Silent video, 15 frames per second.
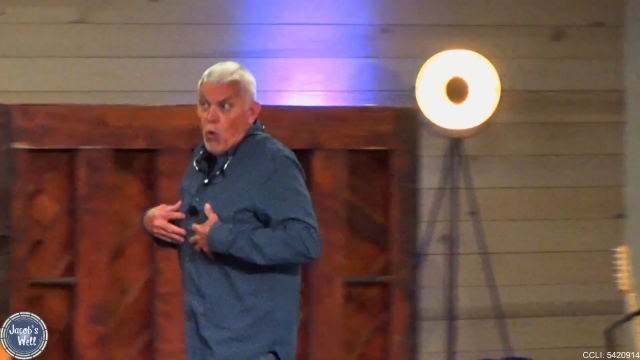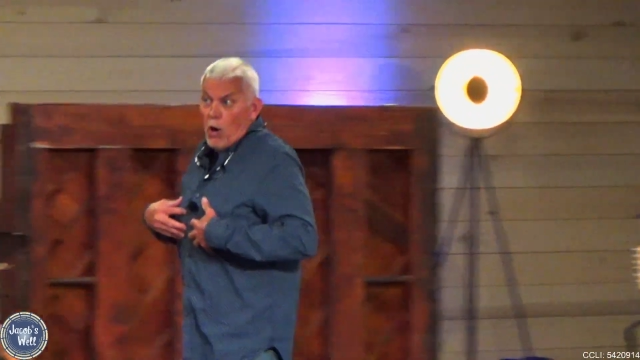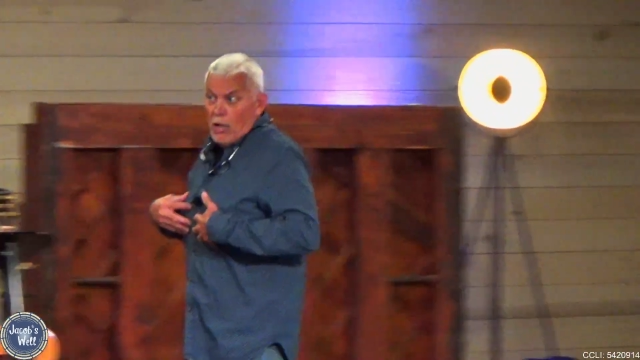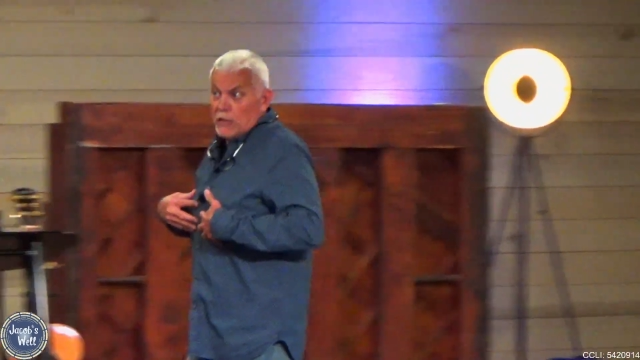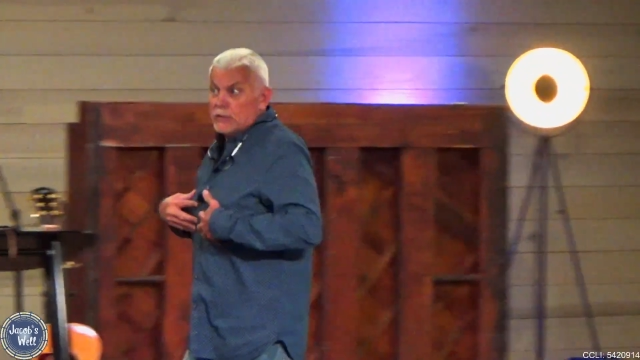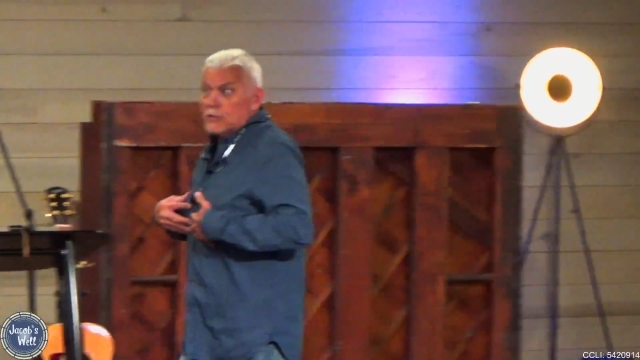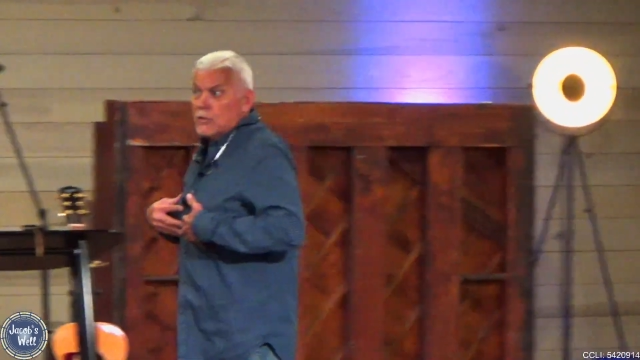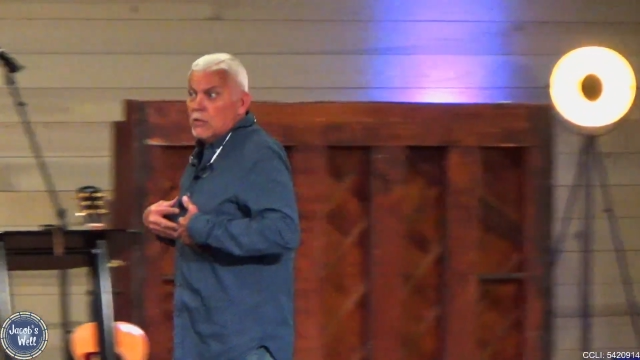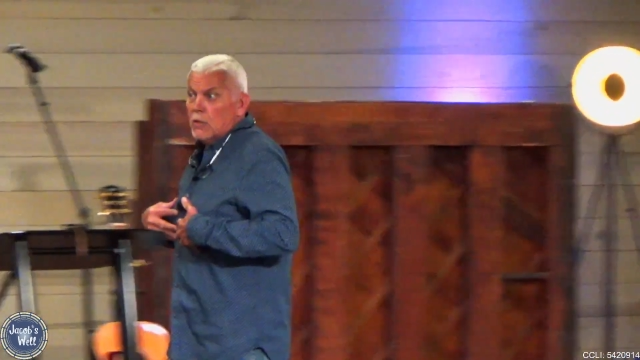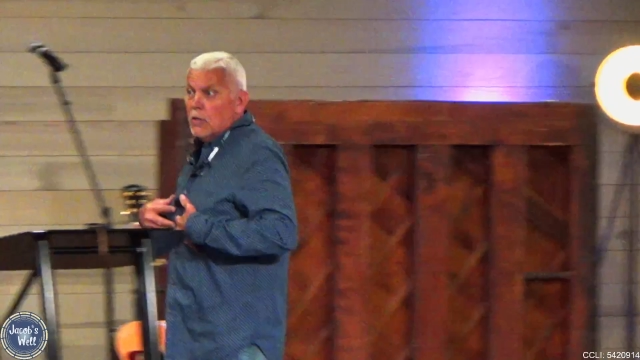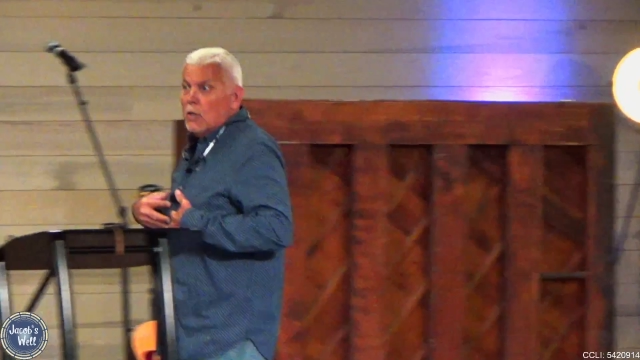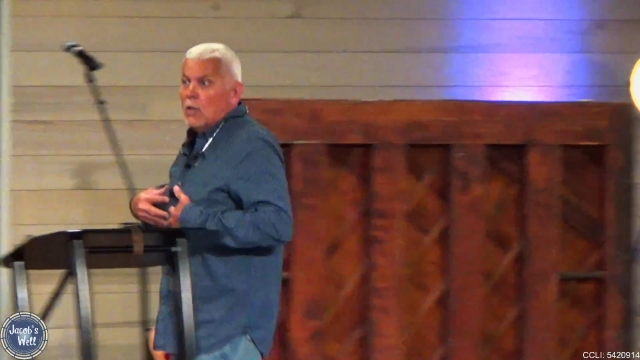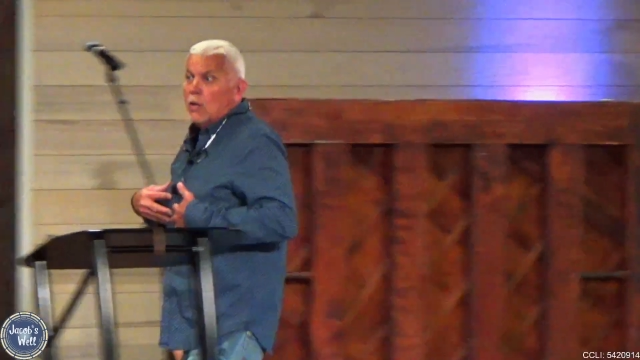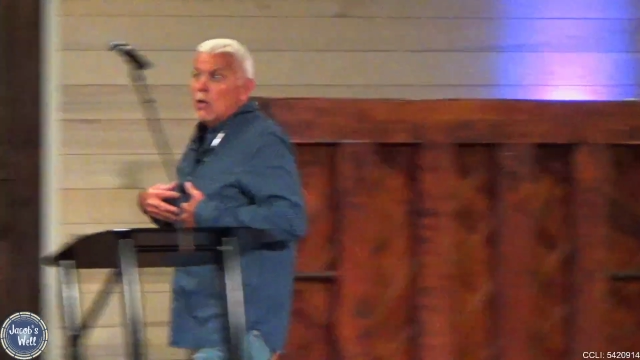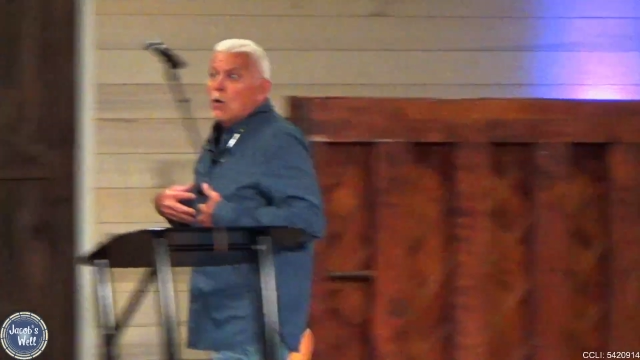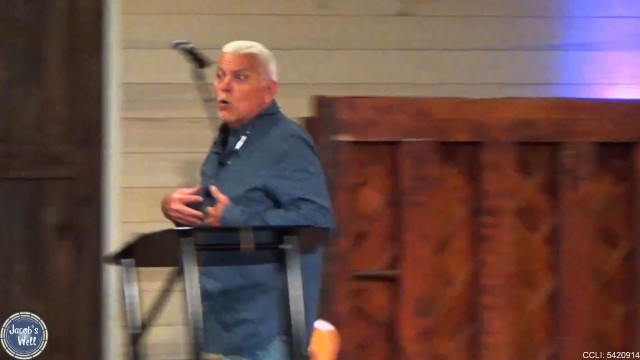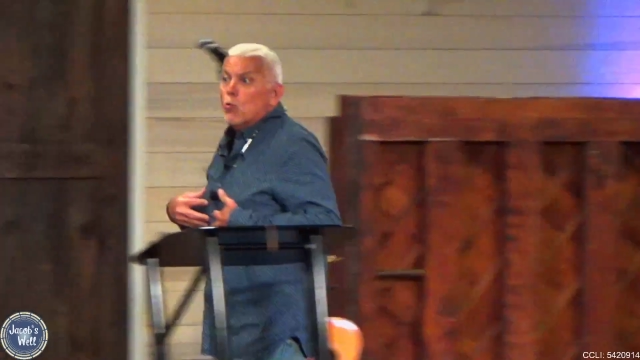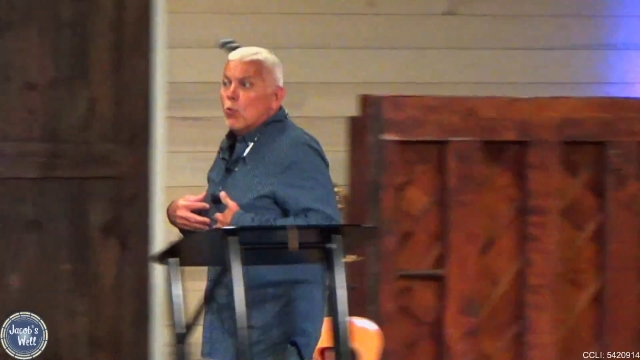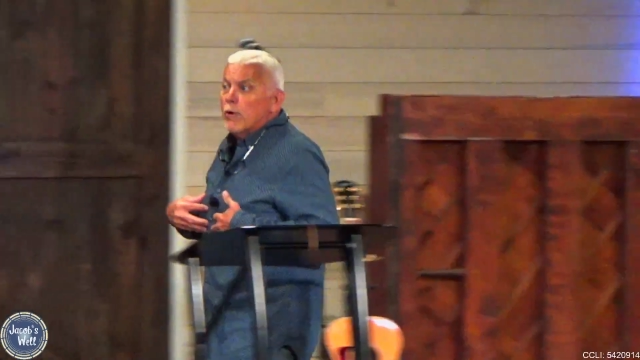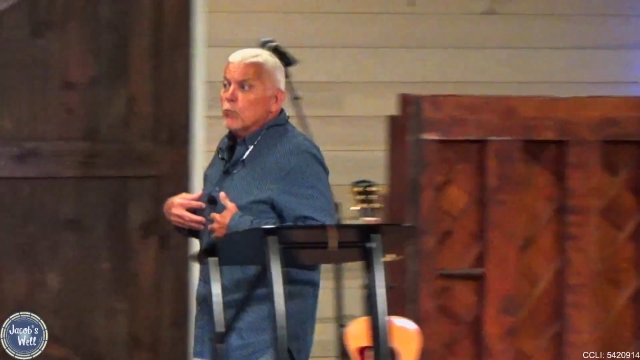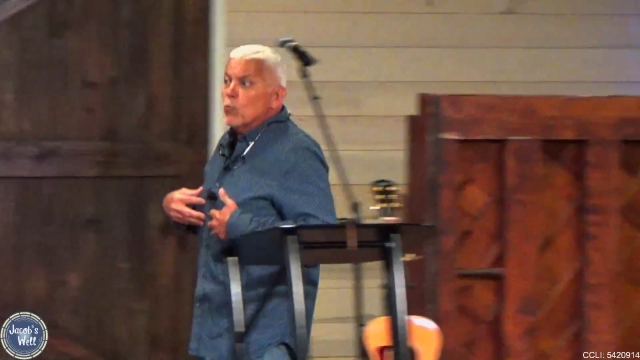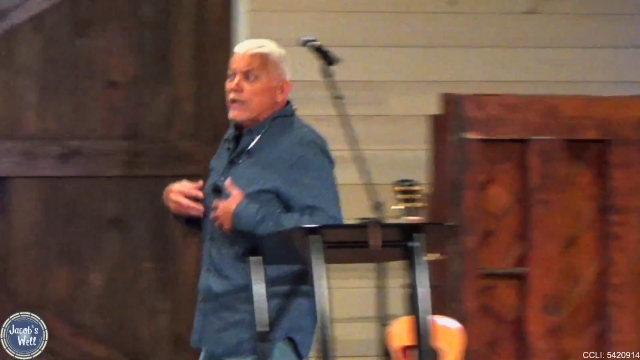us
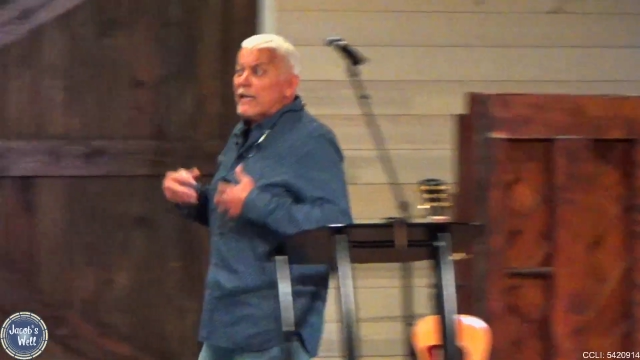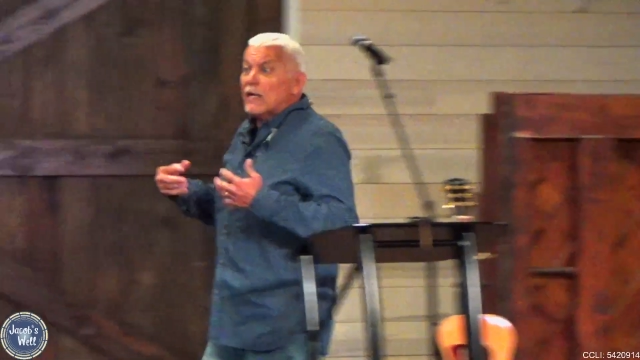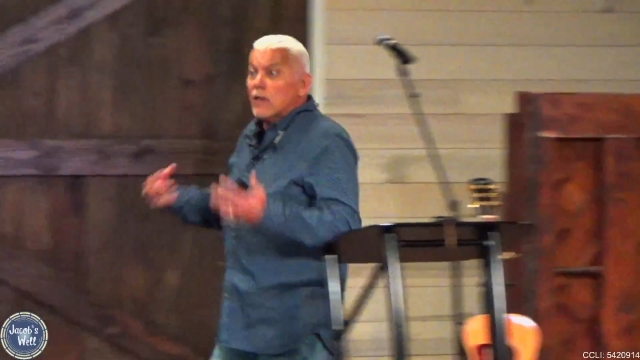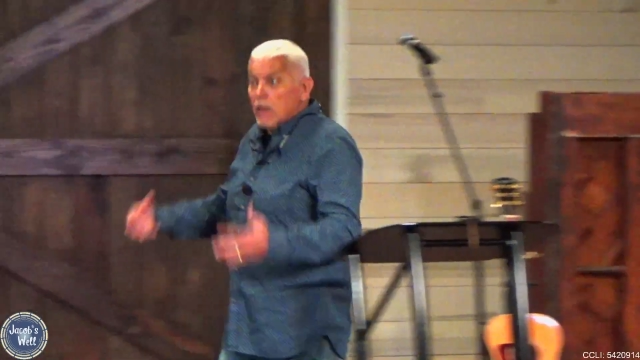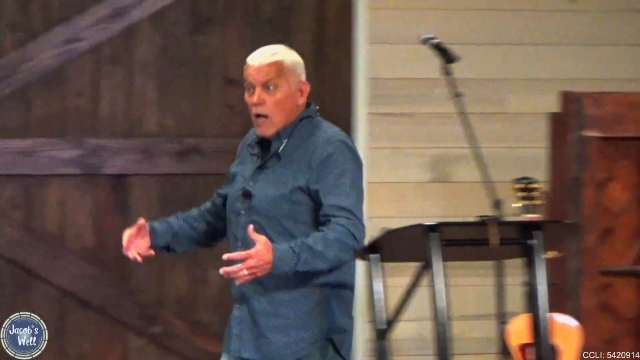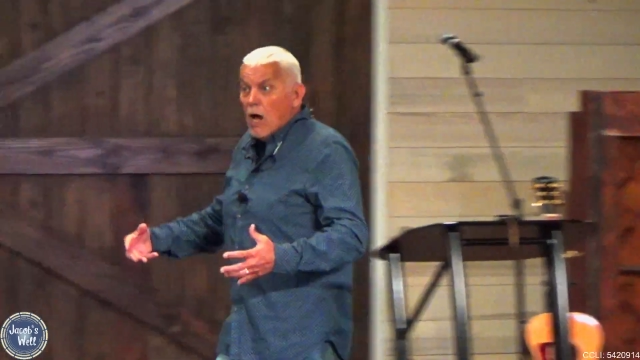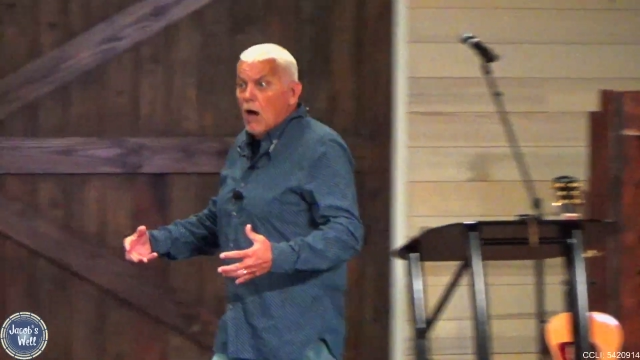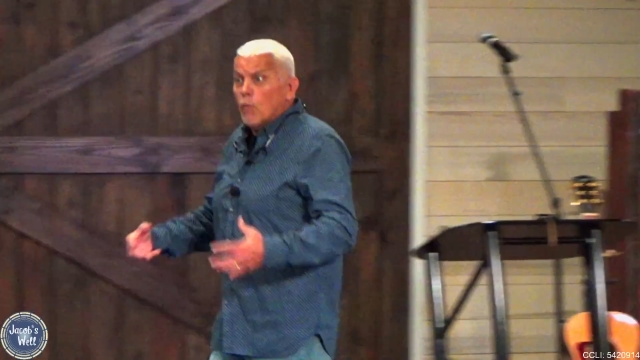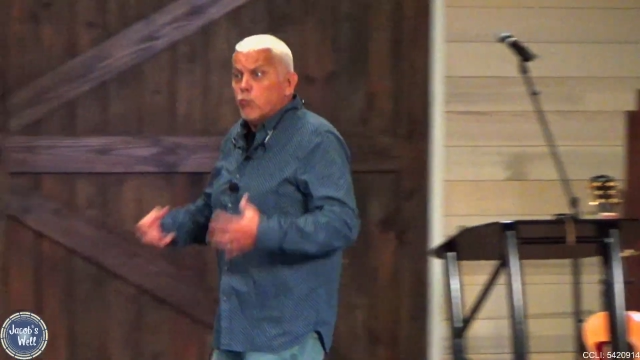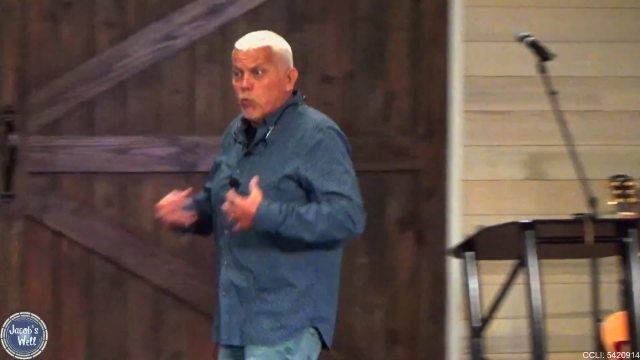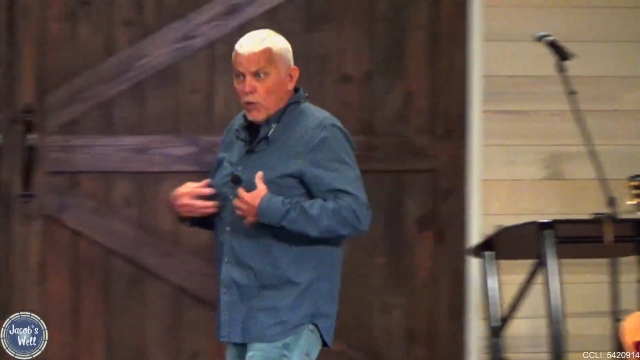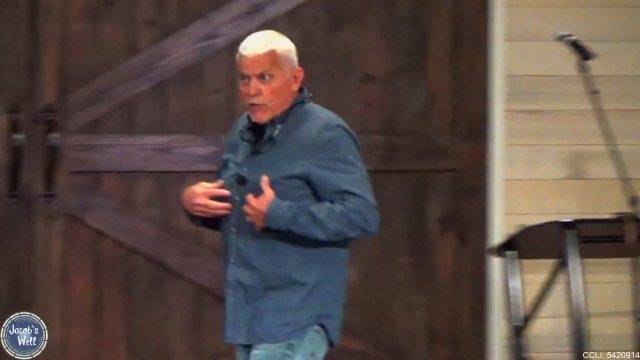when we love one